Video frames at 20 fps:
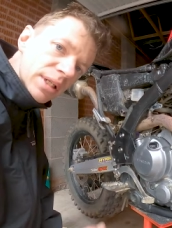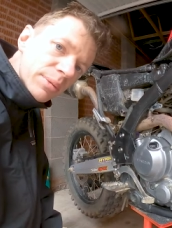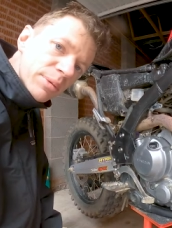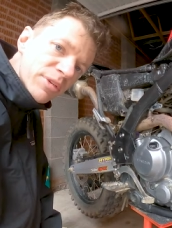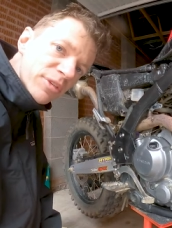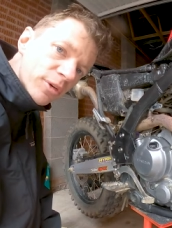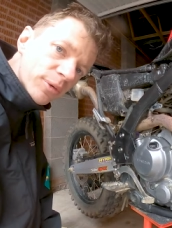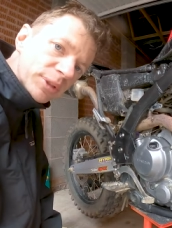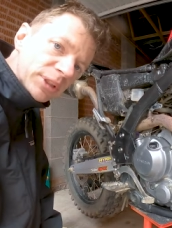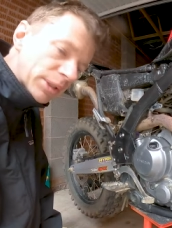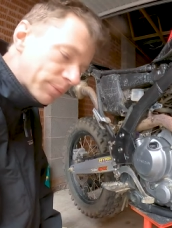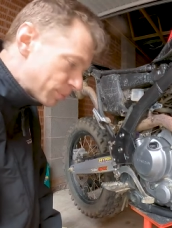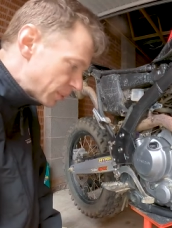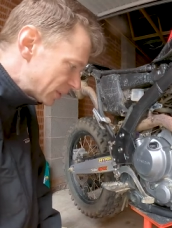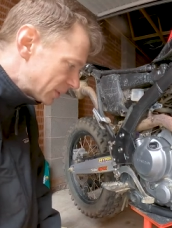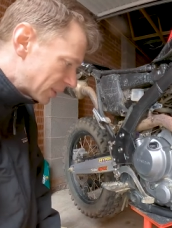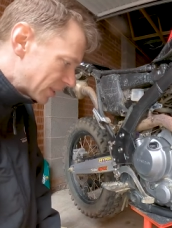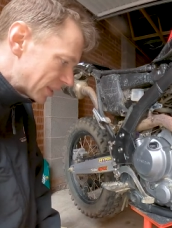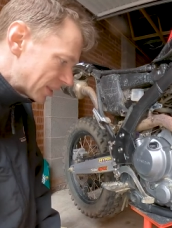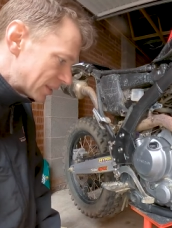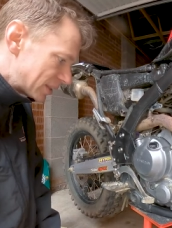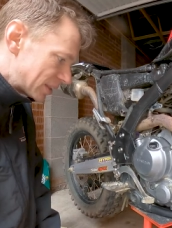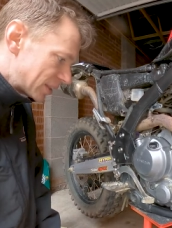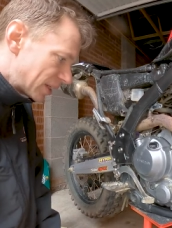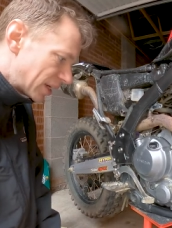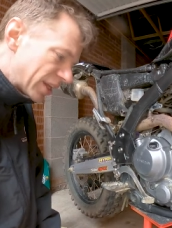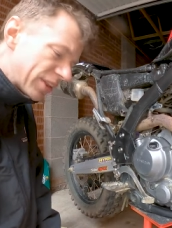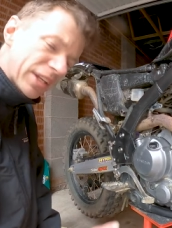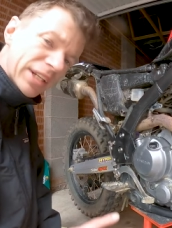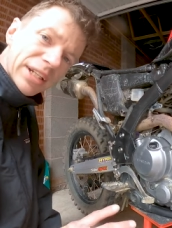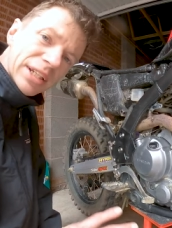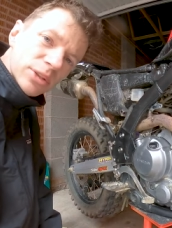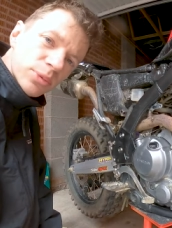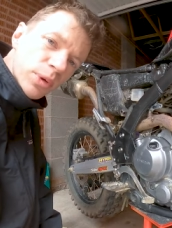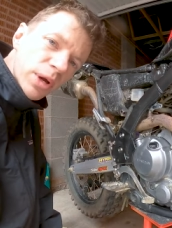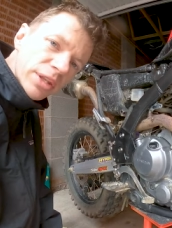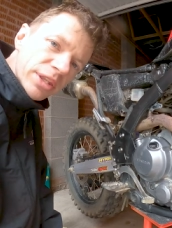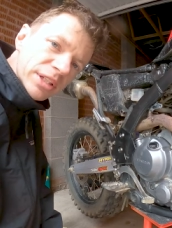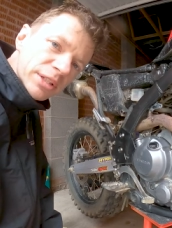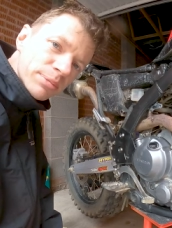Now before we jump into this, I think
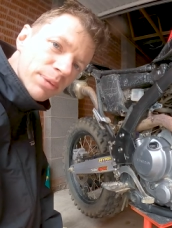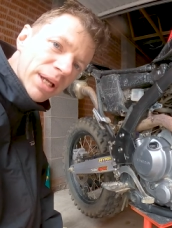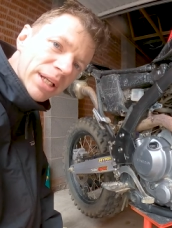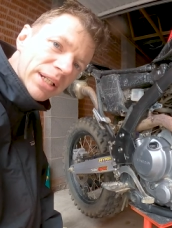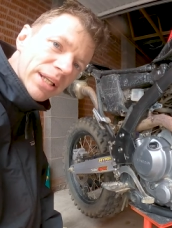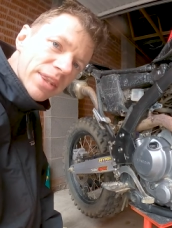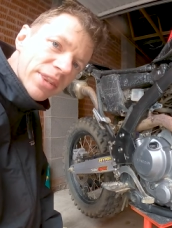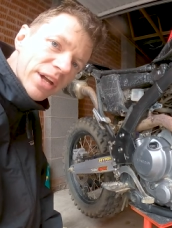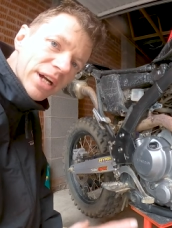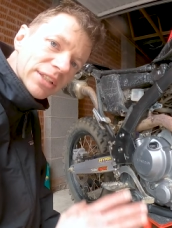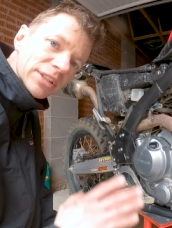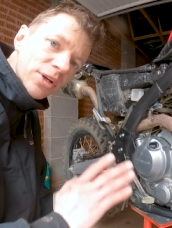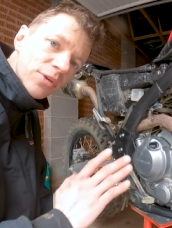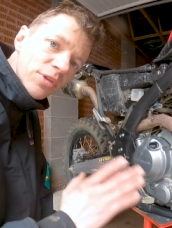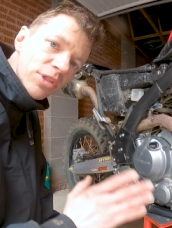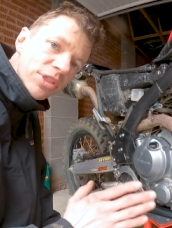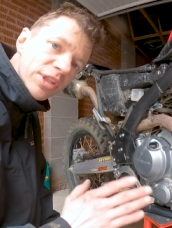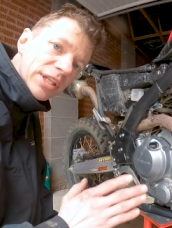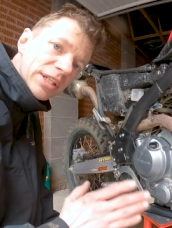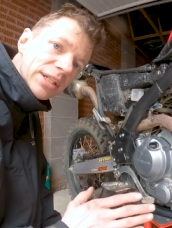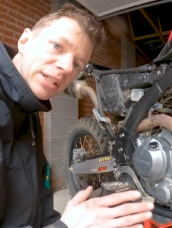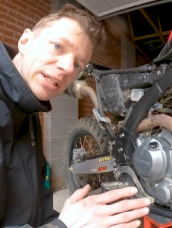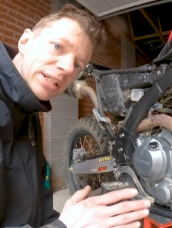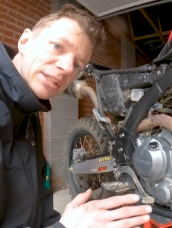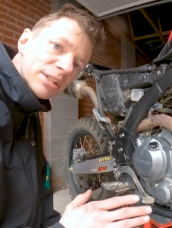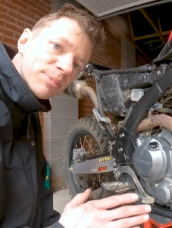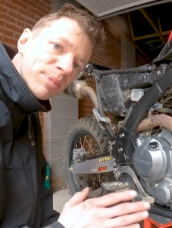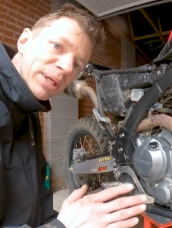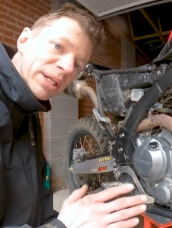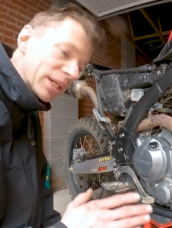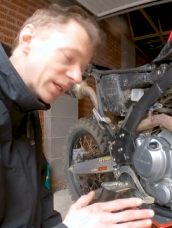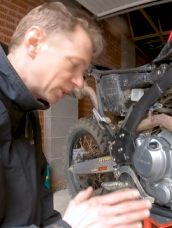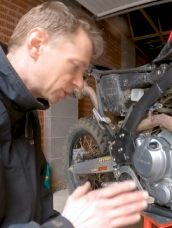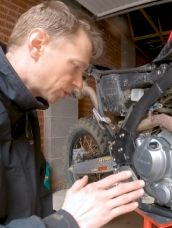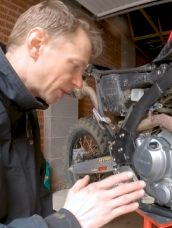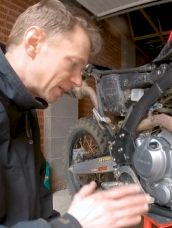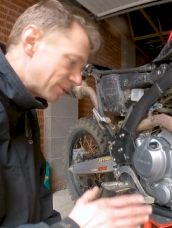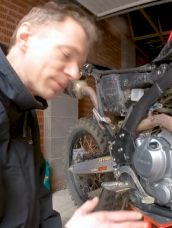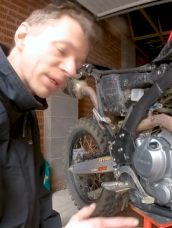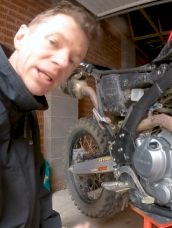it's worth explaining that I don't think you need to be a
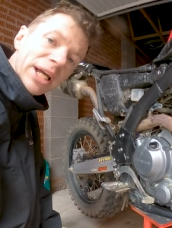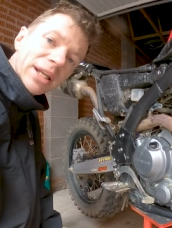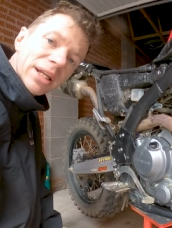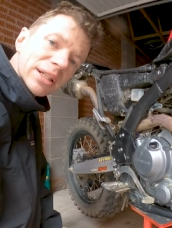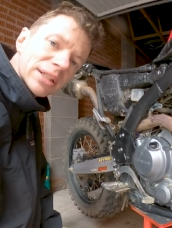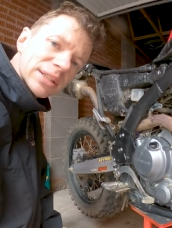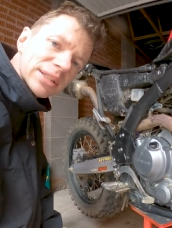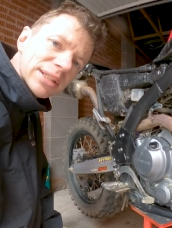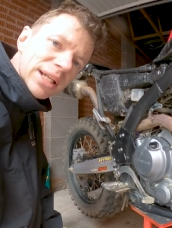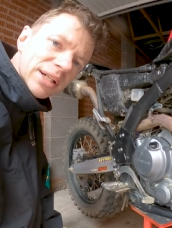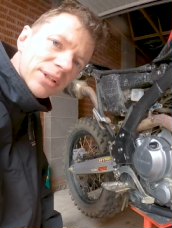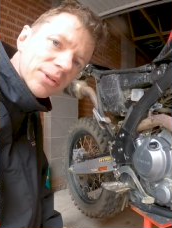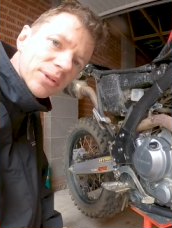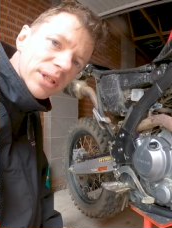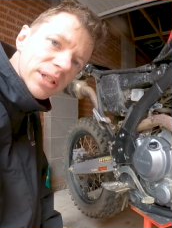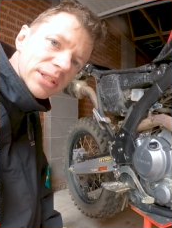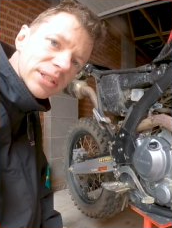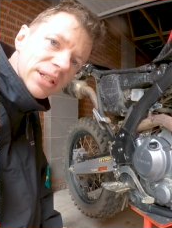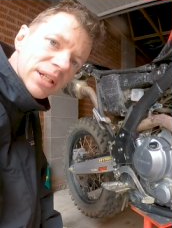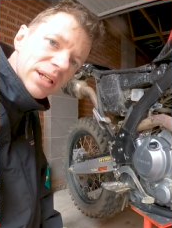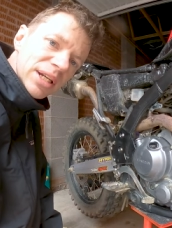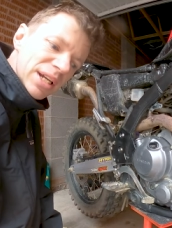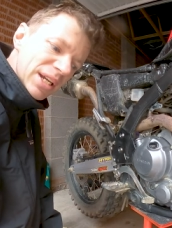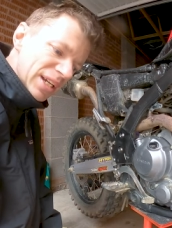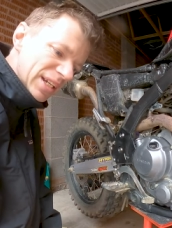trained mechanic to tackle this.